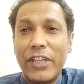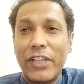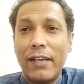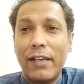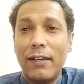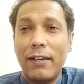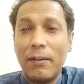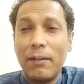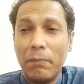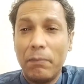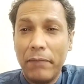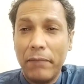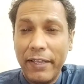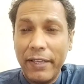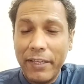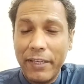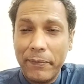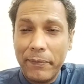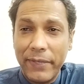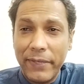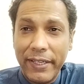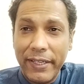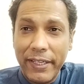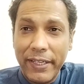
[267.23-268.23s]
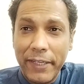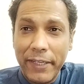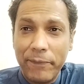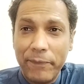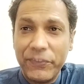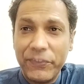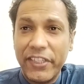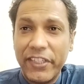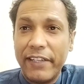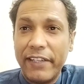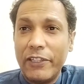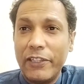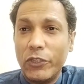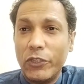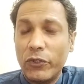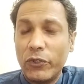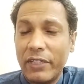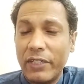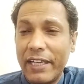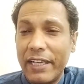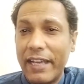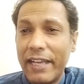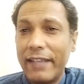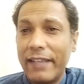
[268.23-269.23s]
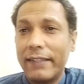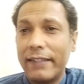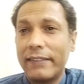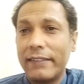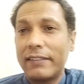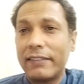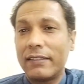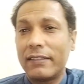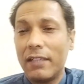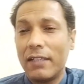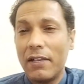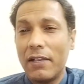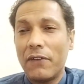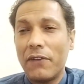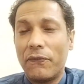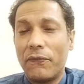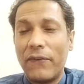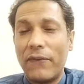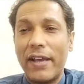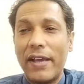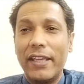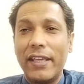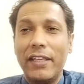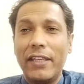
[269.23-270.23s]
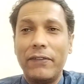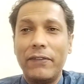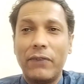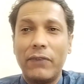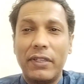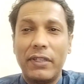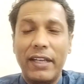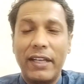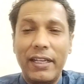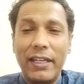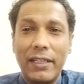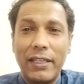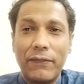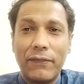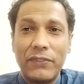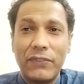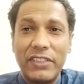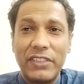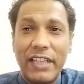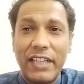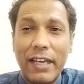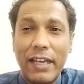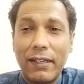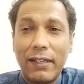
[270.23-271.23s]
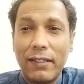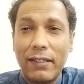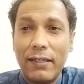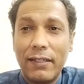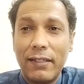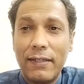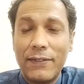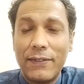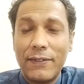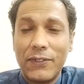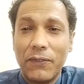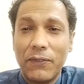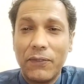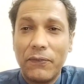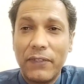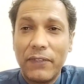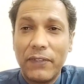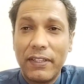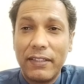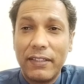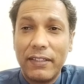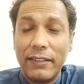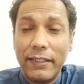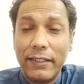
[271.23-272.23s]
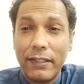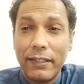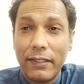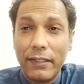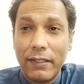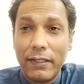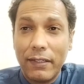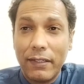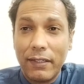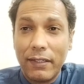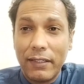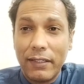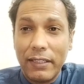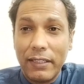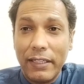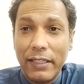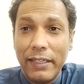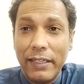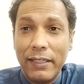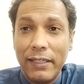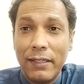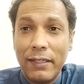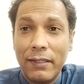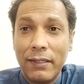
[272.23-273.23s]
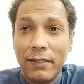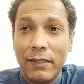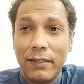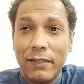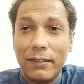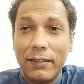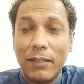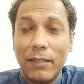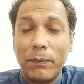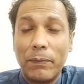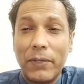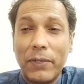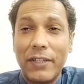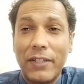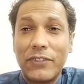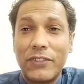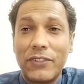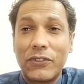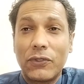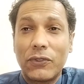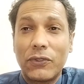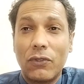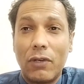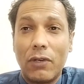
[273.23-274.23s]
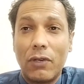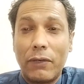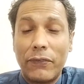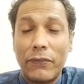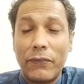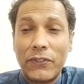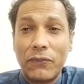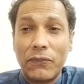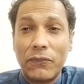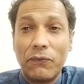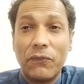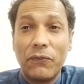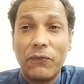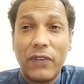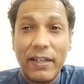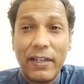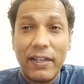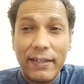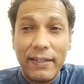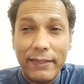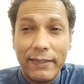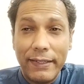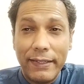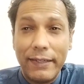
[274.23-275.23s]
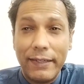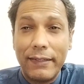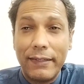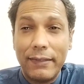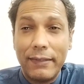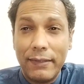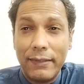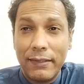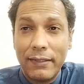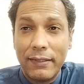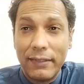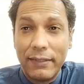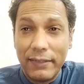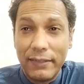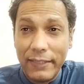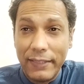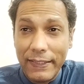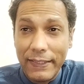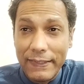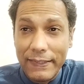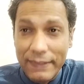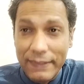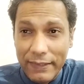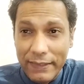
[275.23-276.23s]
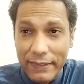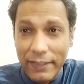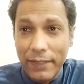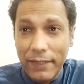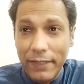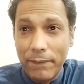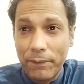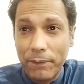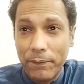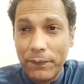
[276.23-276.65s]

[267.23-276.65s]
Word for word: General Megbe, General Yohannes, 5 TDF generals were there in the press conference. What did they say?